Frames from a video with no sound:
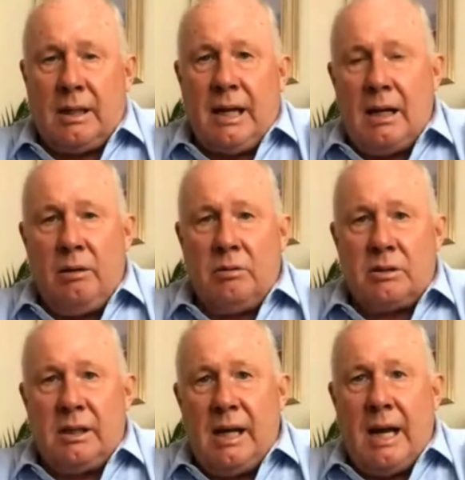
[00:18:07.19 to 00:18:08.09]
Tardelli
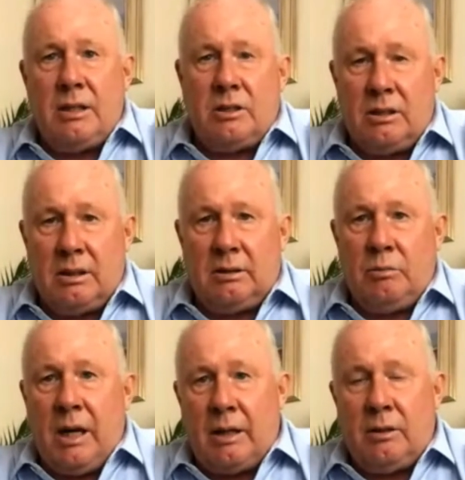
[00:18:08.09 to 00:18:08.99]
was the engine,
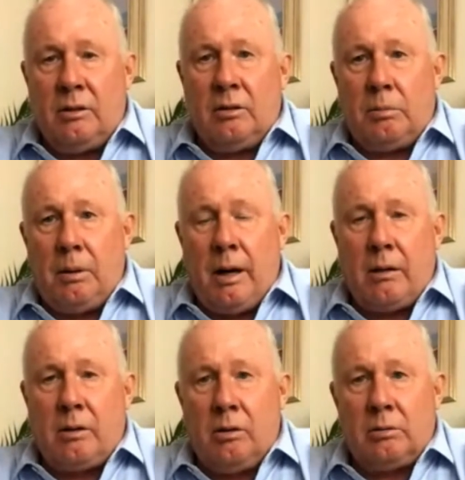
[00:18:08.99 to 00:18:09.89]
and we had another
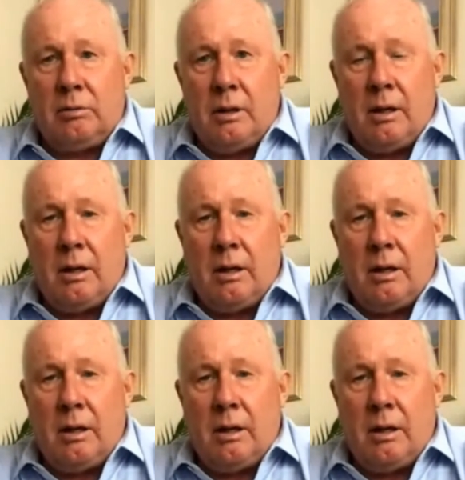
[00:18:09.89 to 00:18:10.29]
player called